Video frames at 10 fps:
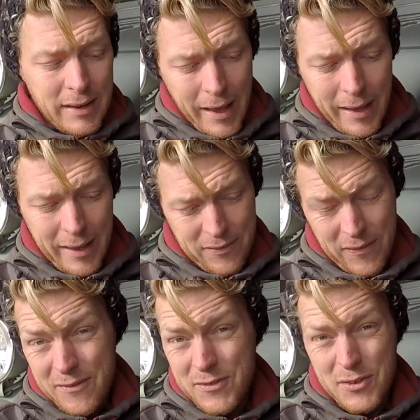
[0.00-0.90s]

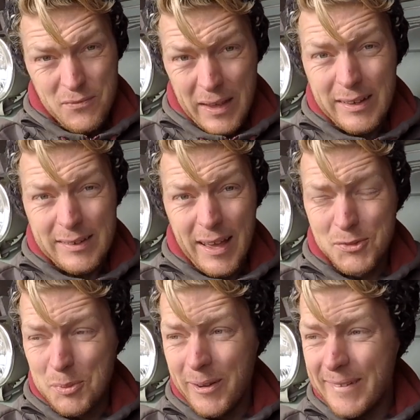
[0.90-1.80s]
if you're really
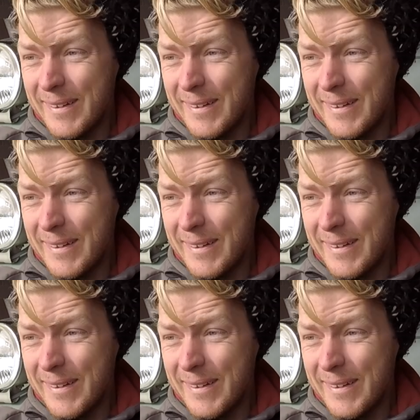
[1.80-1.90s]
desperate.